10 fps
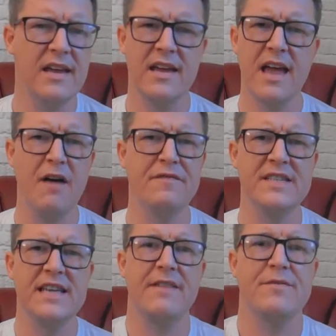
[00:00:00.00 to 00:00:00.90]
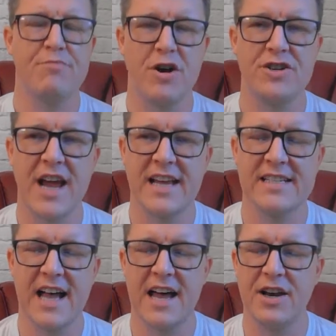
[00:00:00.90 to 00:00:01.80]
Health and safety
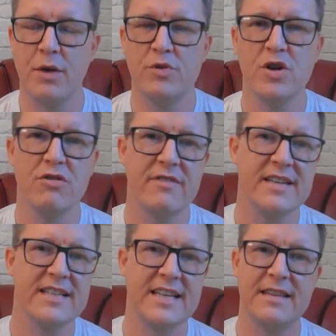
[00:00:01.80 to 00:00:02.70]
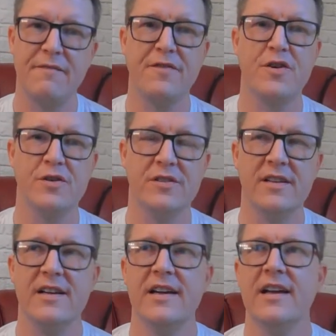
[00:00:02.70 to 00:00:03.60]
projects are notoriously difficult
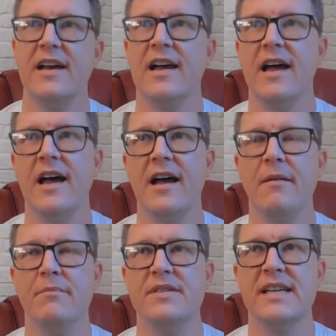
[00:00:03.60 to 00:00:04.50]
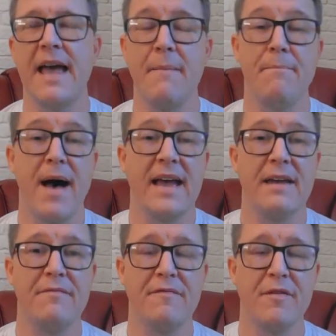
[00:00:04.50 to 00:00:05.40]
to get
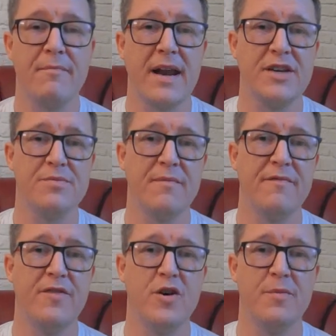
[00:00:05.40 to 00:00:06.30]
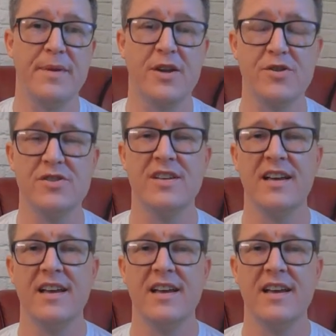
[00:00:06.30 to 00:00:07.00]
buy-in from management for, because